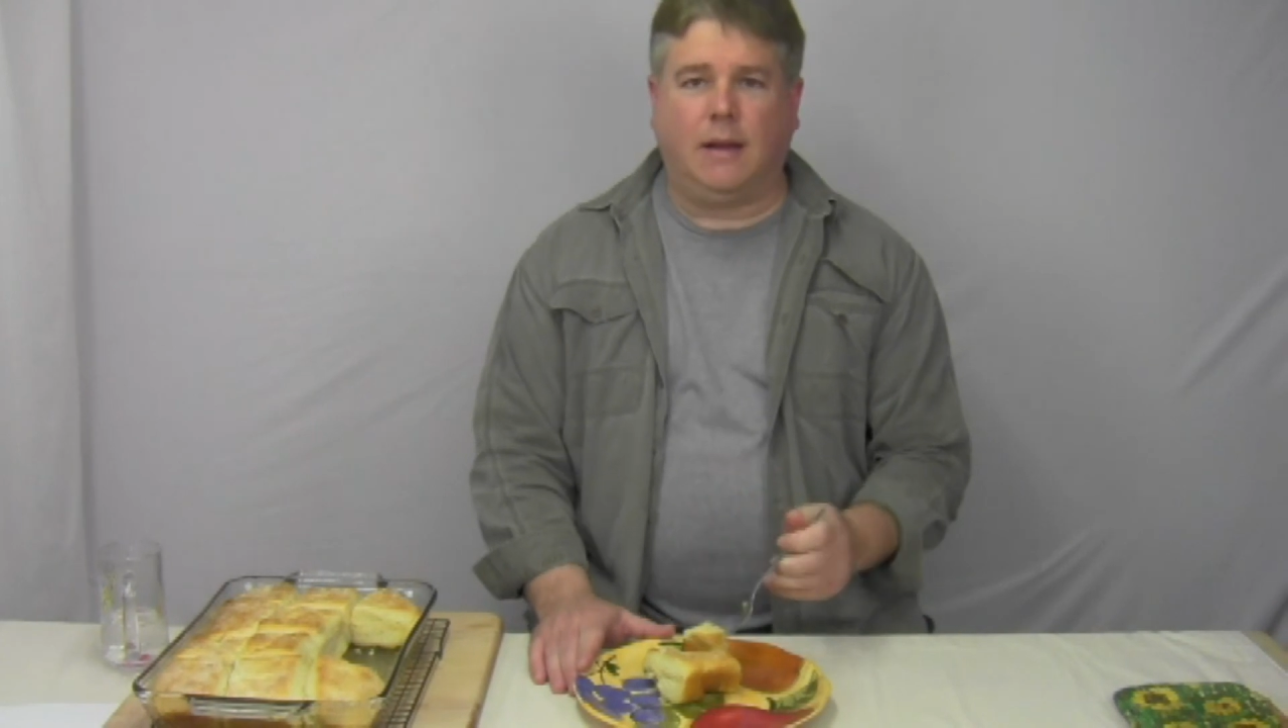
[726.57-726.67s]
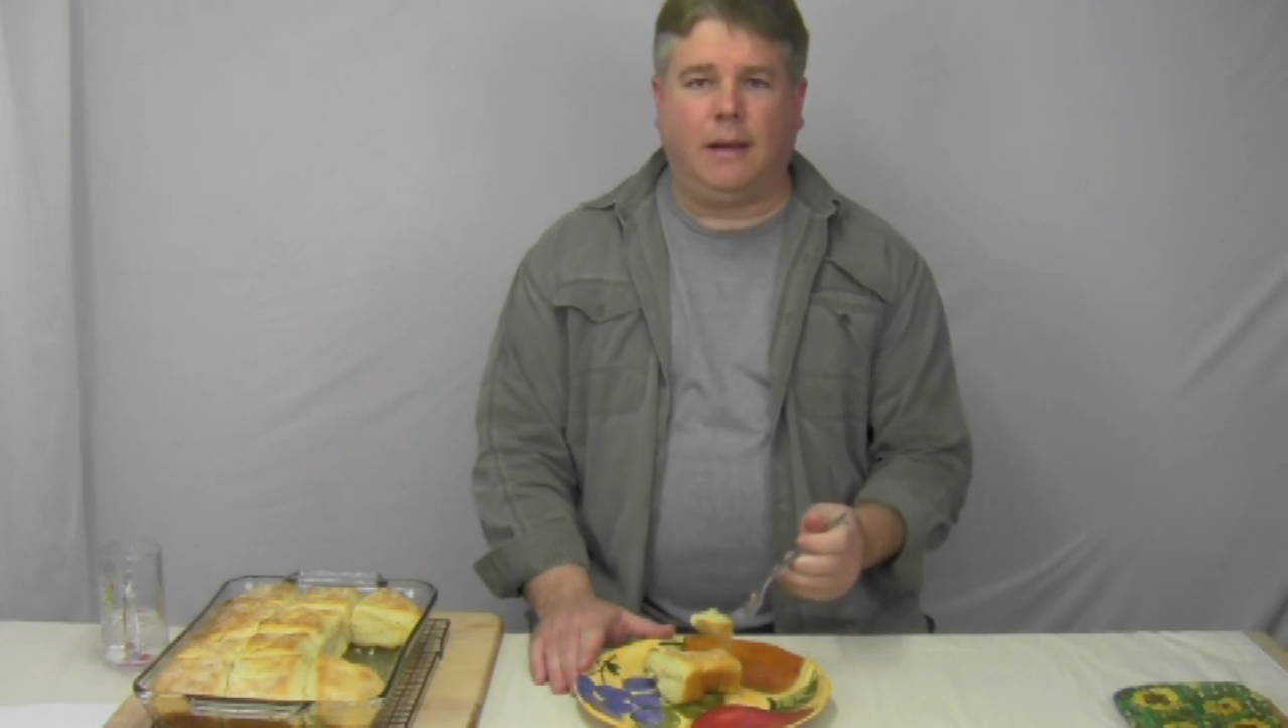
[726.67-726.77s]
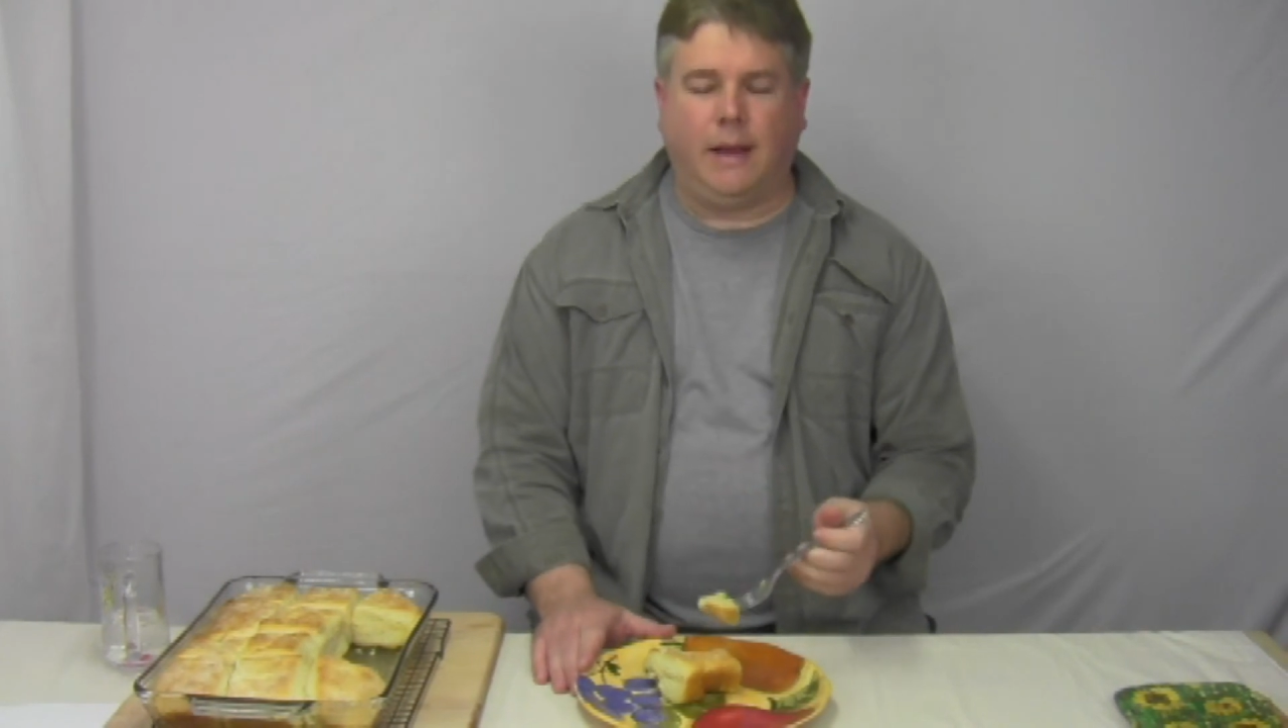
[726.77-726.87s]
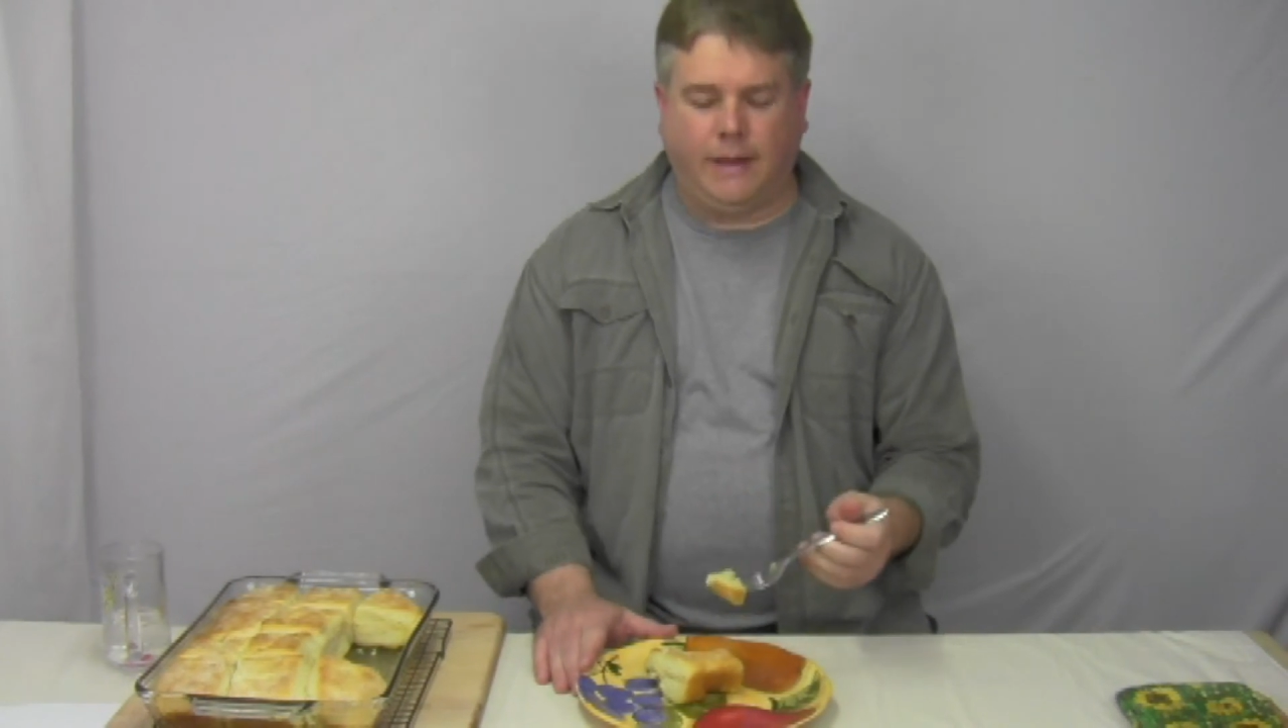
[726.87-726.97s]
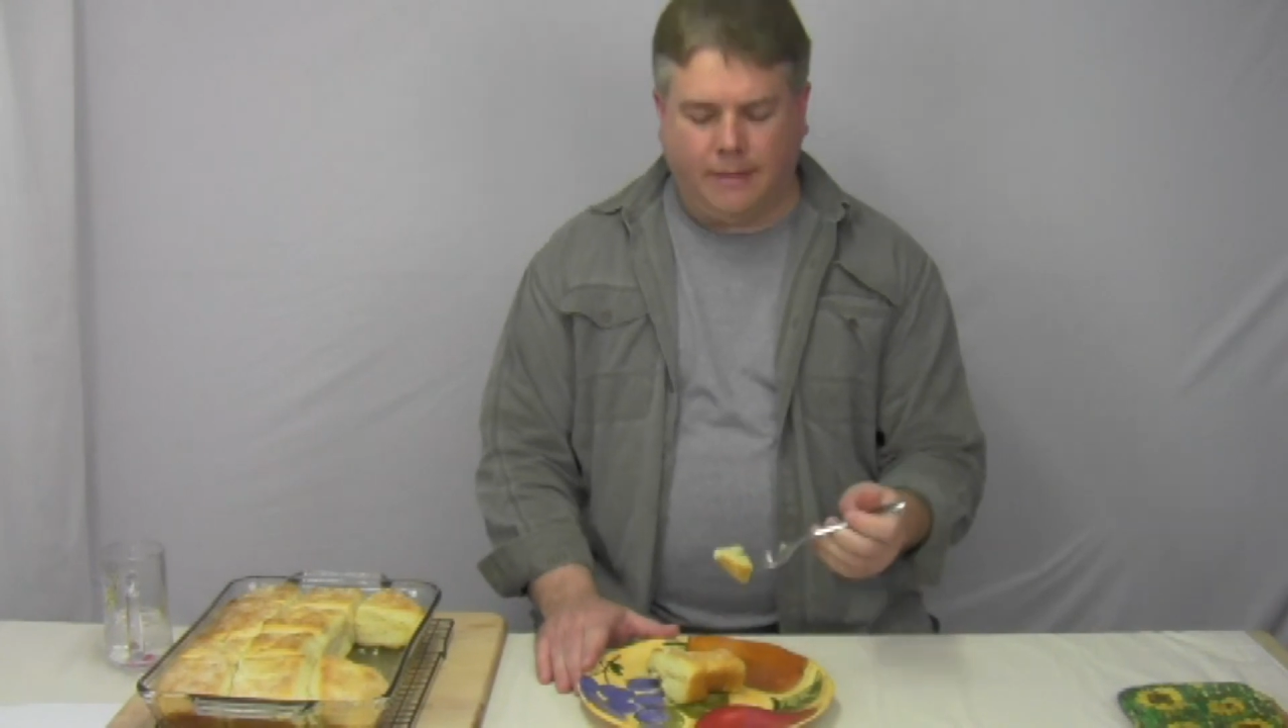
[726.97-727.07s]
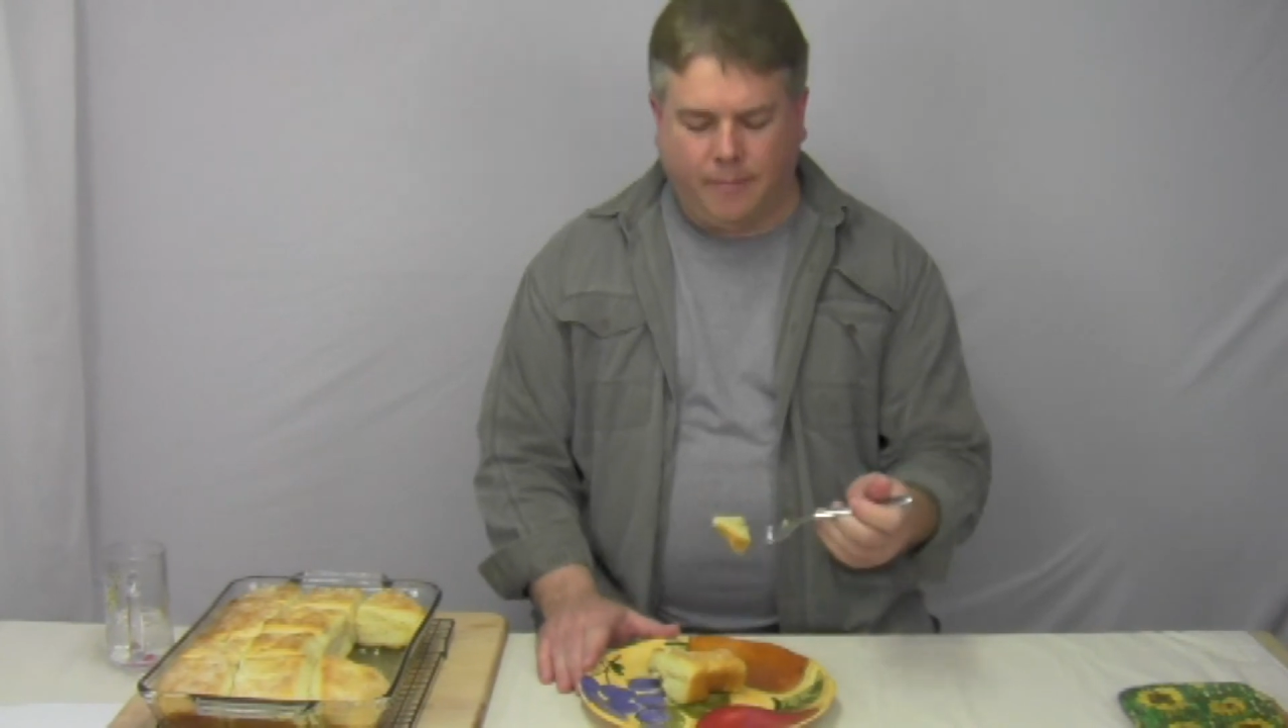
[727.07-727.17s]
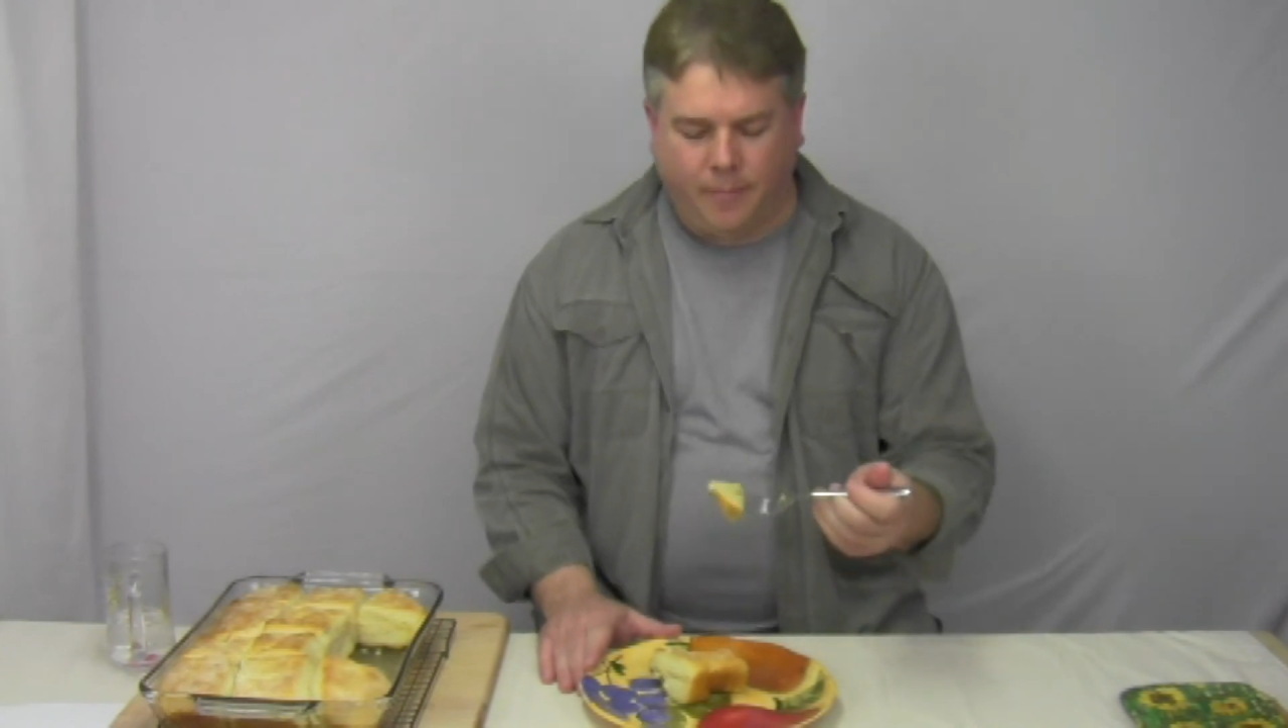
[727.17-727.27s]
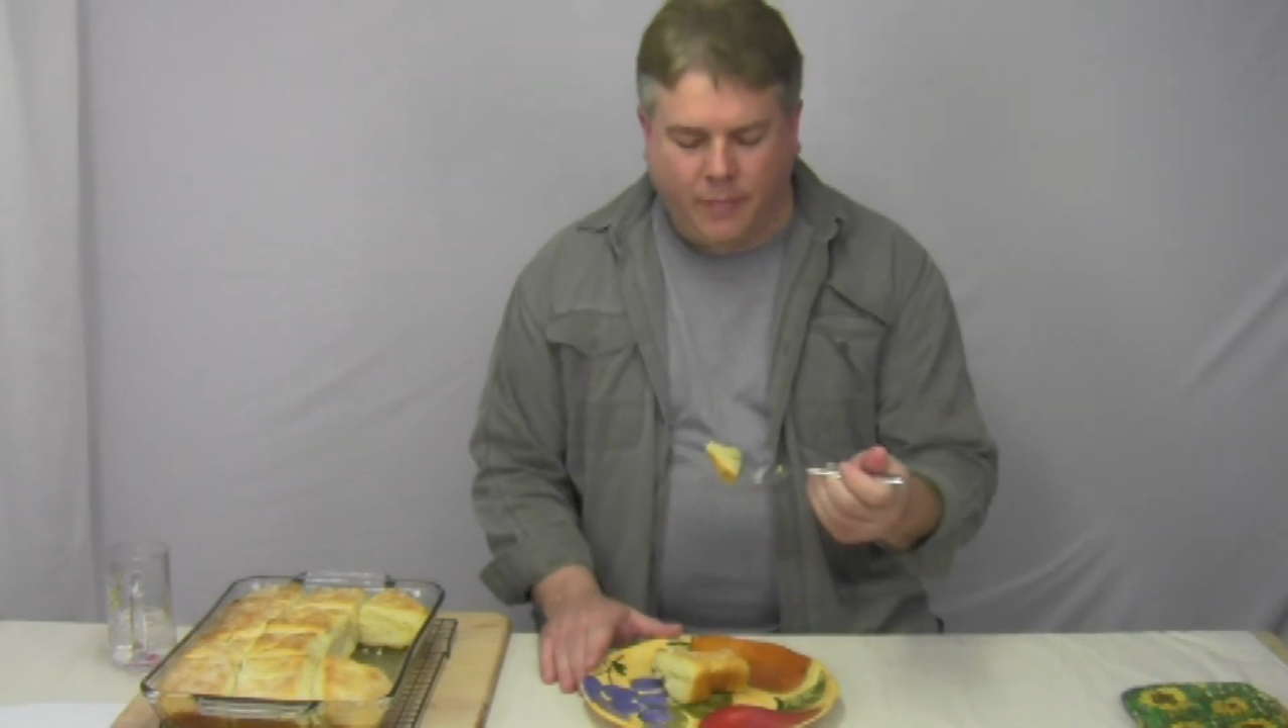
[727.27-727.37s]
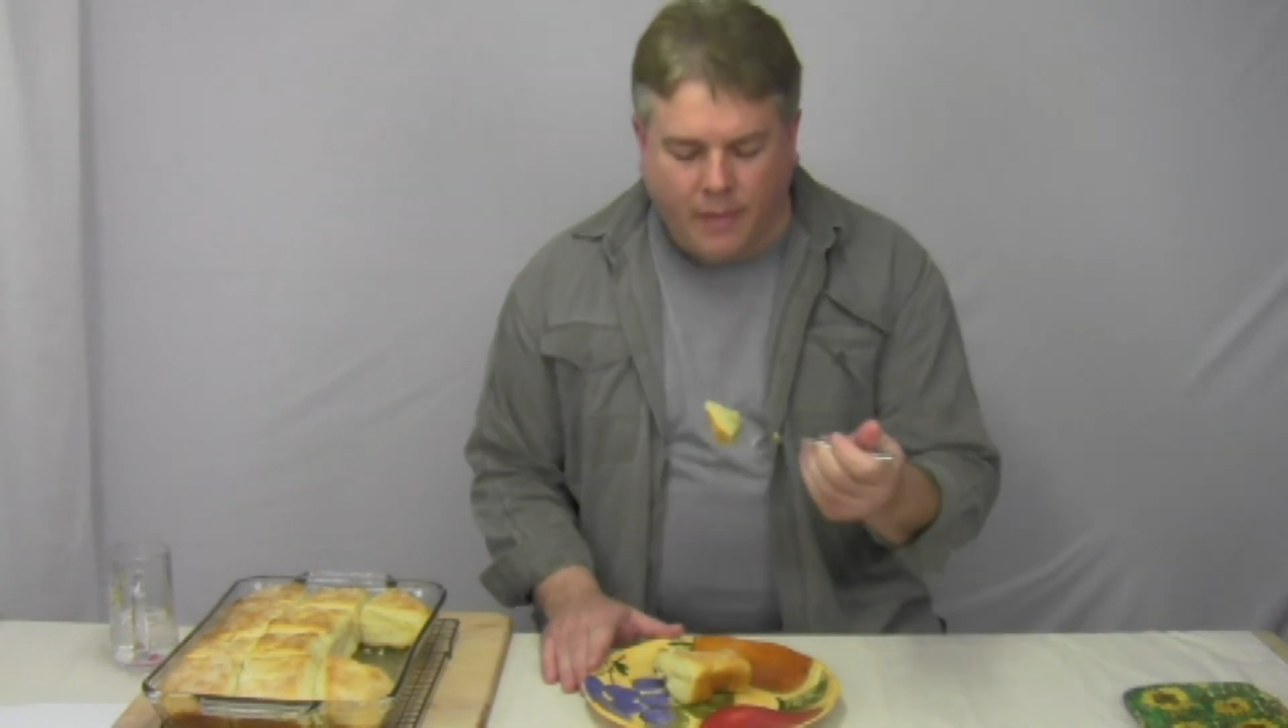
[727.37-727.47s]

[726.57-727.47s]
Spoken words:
how I like it.